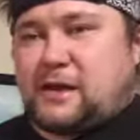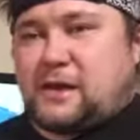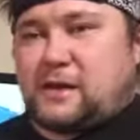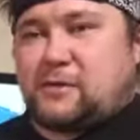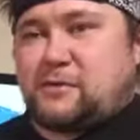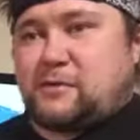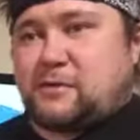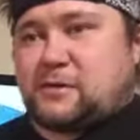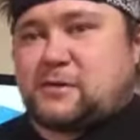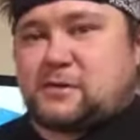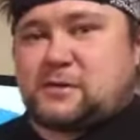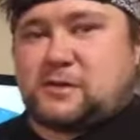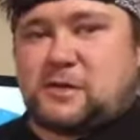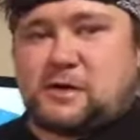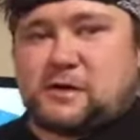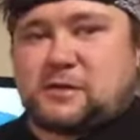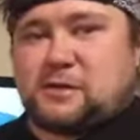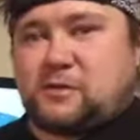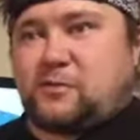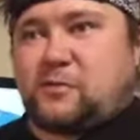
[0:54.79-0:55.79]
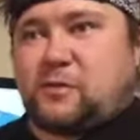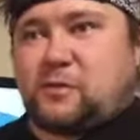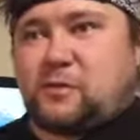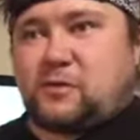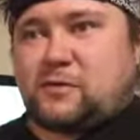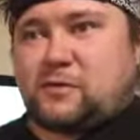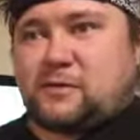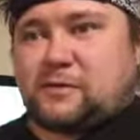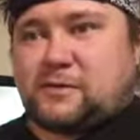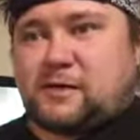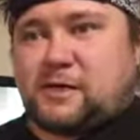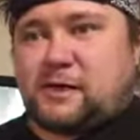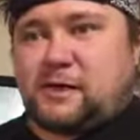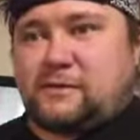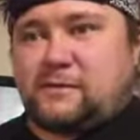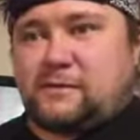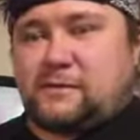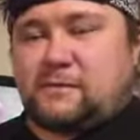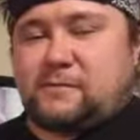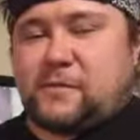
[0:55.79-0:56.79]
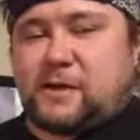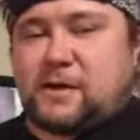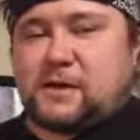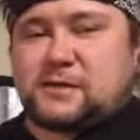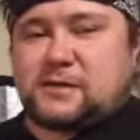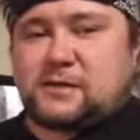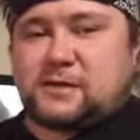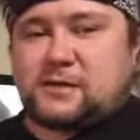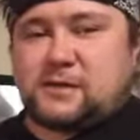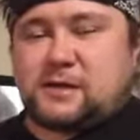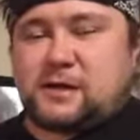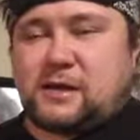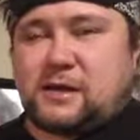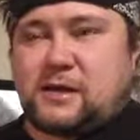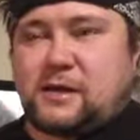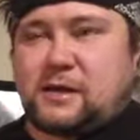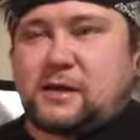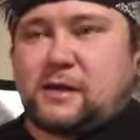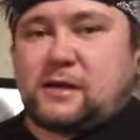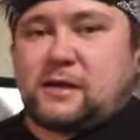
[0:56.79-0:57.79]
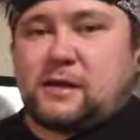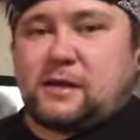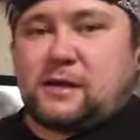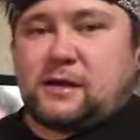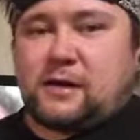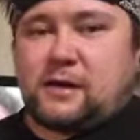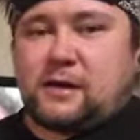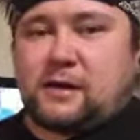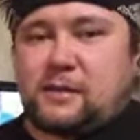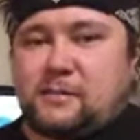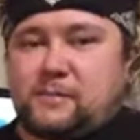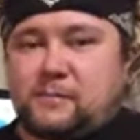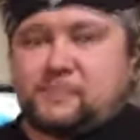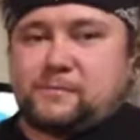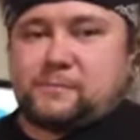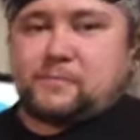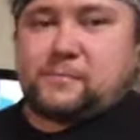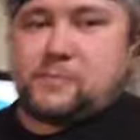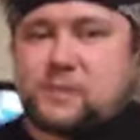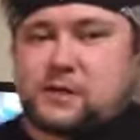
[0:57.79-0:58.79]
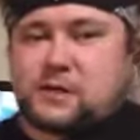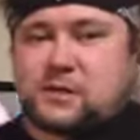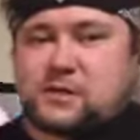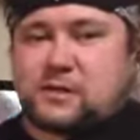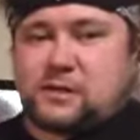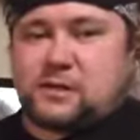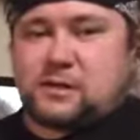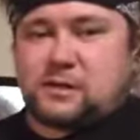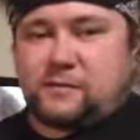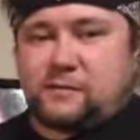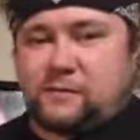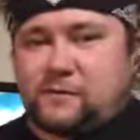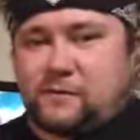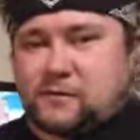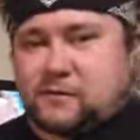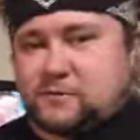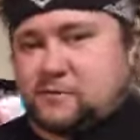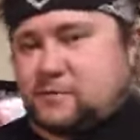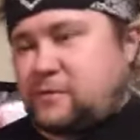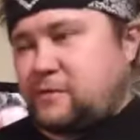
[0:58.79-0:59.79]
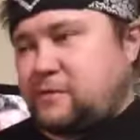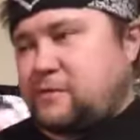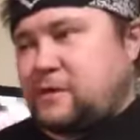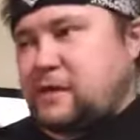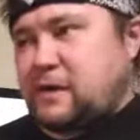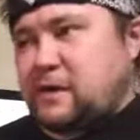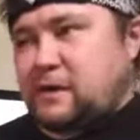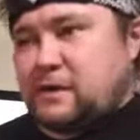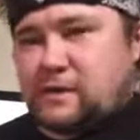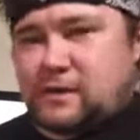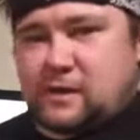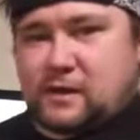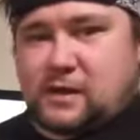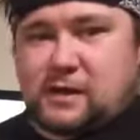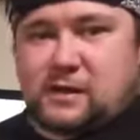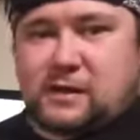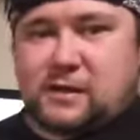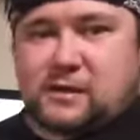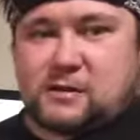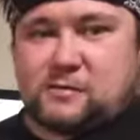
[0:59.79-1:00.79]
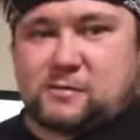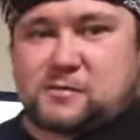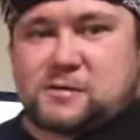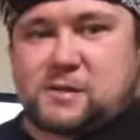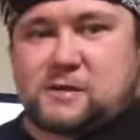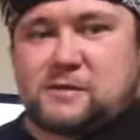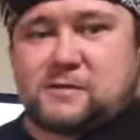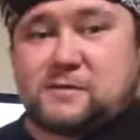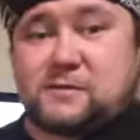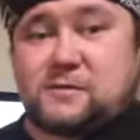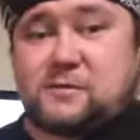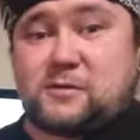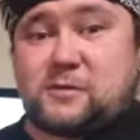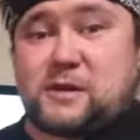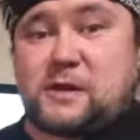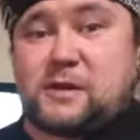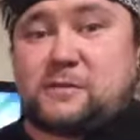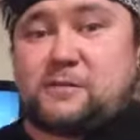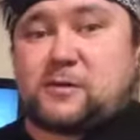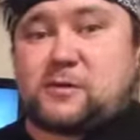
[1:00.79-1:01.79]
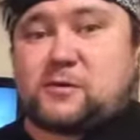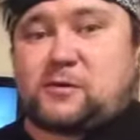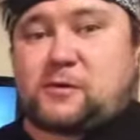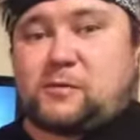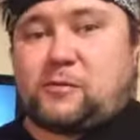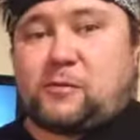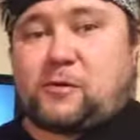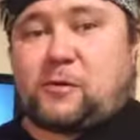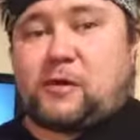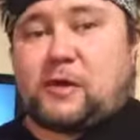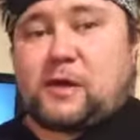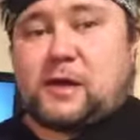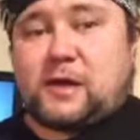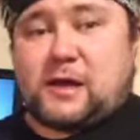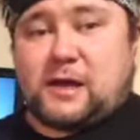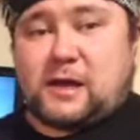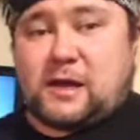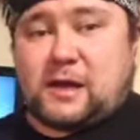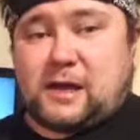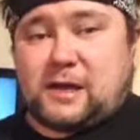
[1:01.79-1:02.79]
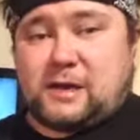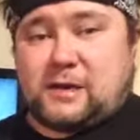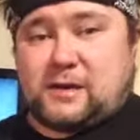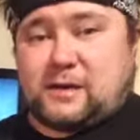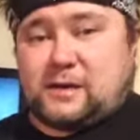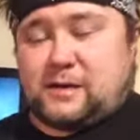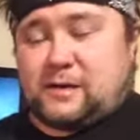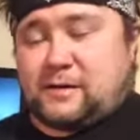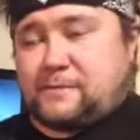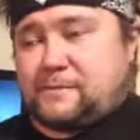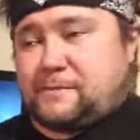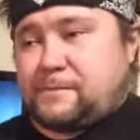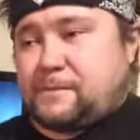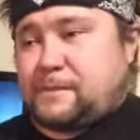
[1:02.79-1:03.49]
he wants to change the world and stuff, and basically. Just like the first movie, they get themselves into a heap of trouble. And I